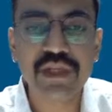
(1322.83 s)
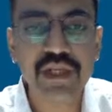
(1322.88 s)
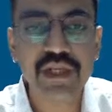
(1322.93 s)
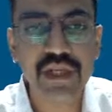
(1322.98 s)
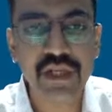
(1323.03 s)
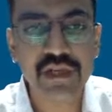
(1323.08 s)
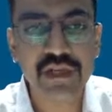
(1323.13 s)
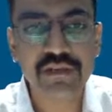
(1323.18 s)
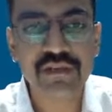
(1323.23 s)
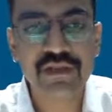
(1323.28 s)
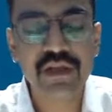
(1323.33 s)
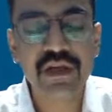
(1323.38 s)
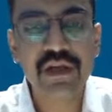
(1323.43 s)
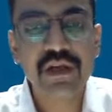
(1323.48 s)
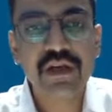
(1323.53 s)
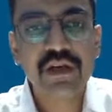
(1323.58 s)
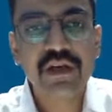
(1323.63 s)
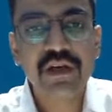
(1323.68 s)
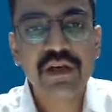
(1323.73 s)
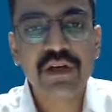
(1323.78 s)
takes
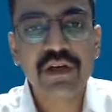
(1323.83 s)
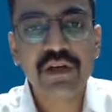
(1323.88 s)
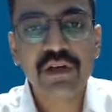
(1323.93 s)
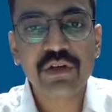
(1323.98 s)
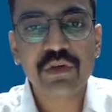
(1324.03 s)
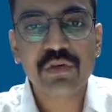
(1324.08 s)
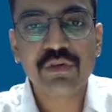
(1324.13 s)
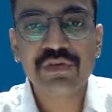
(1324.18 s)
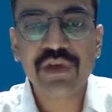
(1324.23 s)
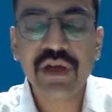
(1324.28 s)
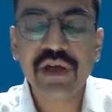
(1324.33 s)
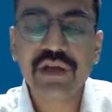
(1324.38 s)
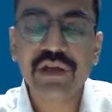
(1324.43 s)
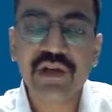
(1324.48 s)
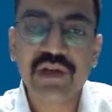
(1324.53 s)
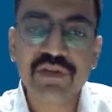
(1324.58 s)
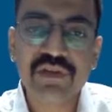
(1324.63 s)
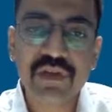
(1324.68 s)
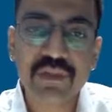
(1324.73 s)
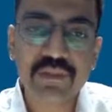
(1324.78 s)
to find
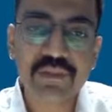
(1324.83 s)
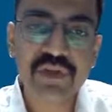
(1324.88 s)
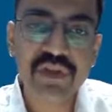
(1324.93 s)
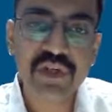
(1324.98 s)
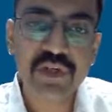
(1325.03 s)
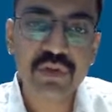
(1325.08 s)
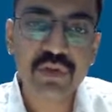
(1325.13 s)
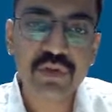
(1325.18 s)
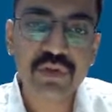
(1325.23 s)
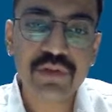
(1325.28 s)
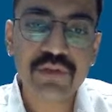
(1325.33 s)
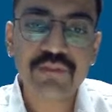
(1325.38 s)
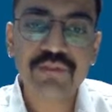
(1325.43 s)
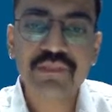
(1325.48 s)
a substitute,